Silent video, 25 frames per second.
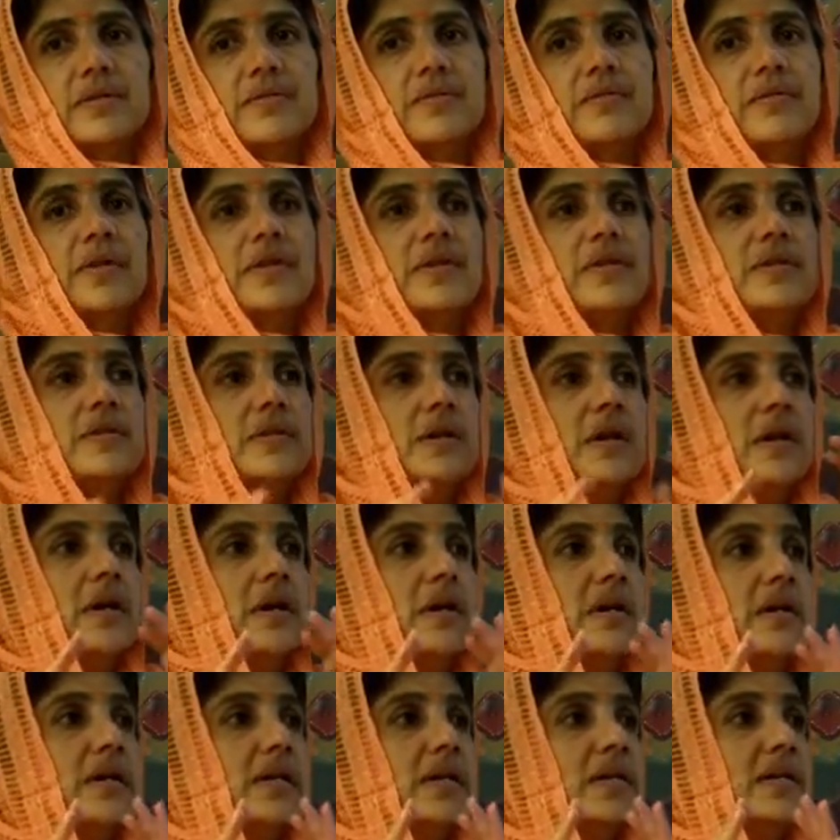which
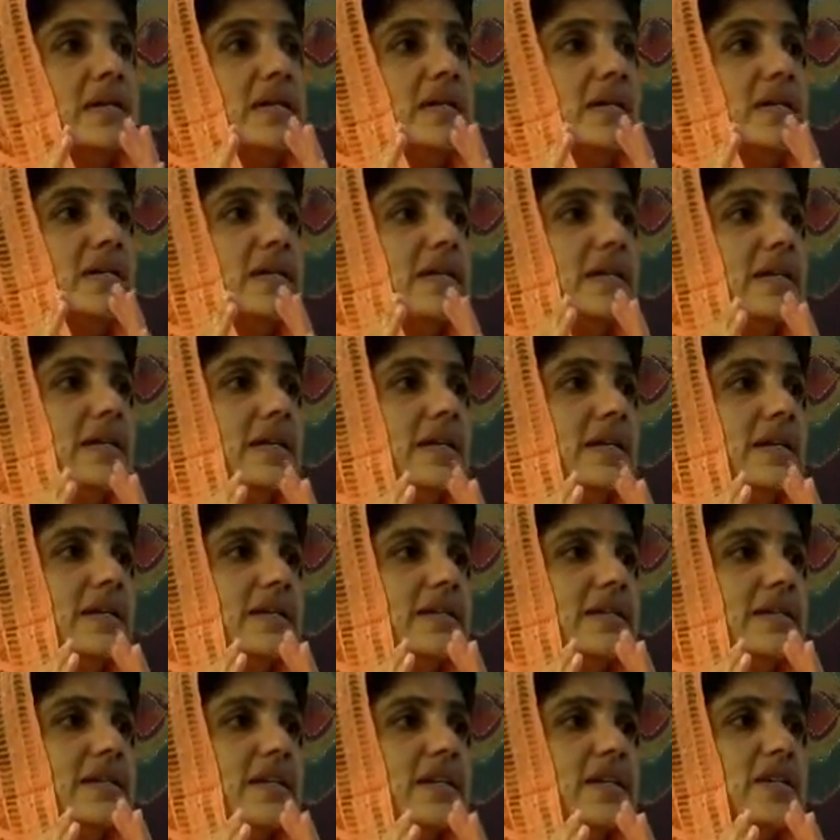are a
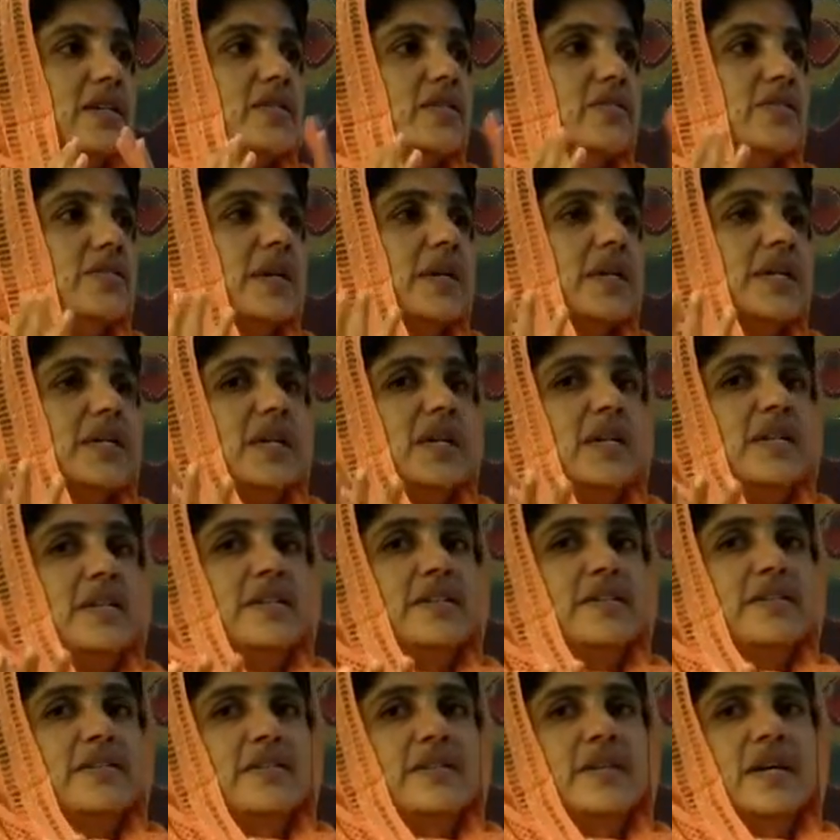deterrent to my
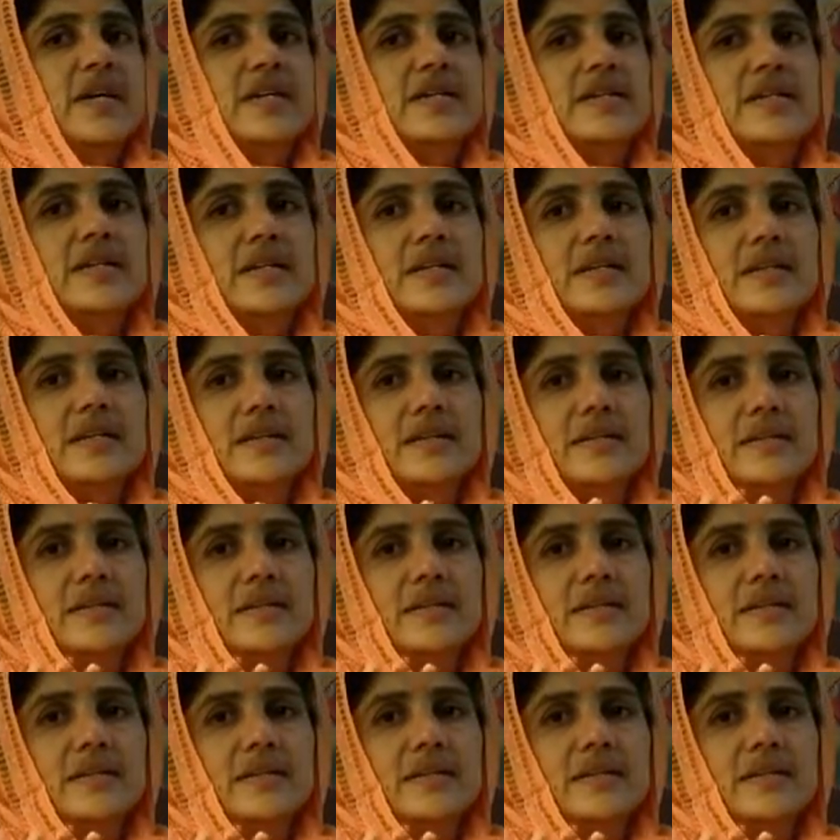understanding.